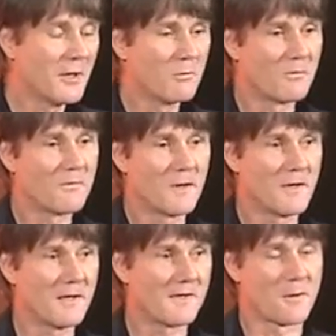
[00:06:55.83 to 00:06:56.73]
will
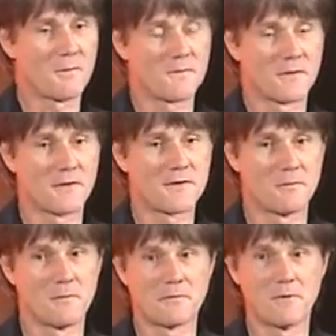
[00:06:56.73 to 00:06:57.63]
find it's often a
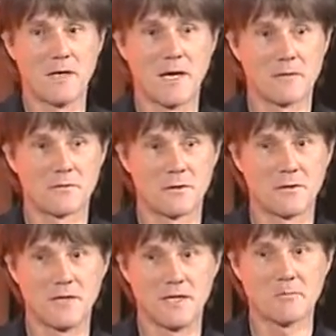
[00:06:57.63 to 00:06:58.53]
2 or 3 hour
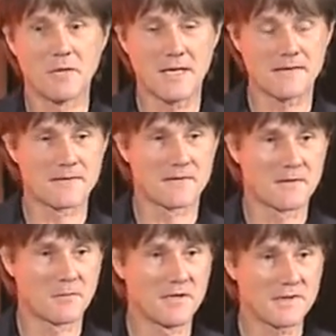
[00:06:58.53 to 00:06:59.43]
journey at best to
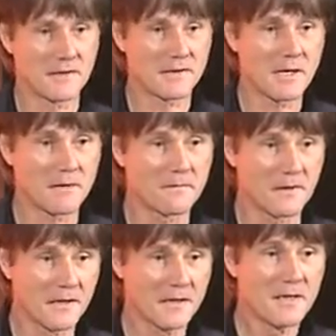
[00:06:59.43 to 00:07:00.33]
some internet cafe